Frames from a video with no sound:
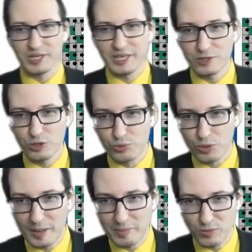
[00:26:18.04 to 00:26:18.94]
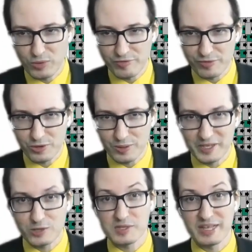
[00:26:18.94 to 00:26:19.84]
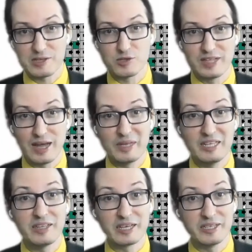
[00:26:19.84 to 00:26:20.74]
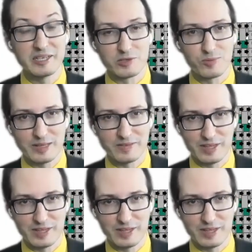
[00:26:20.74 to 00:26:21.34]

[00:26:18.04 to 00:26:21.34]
here you probably refer, because there are many techniques, right?